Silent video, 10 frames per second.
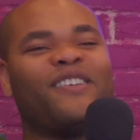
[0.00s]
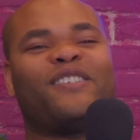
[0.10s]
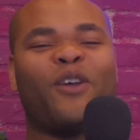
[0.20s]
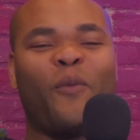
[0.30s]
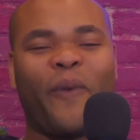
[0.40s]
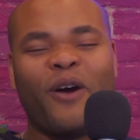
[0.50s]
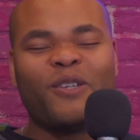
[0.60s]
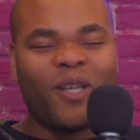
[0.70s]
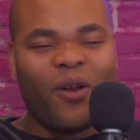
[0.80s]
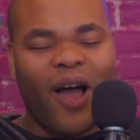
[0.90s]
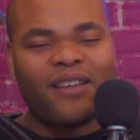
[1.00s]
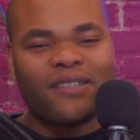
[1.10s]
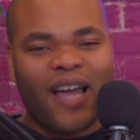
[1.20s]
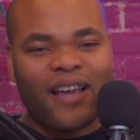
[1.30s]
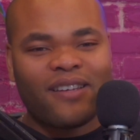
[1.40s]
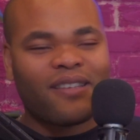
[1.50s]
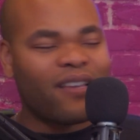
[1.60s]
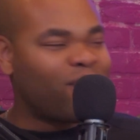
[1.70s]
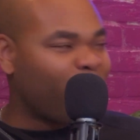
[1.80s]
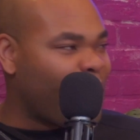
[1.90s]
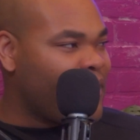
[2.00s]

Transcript: it's just so personal. I just get so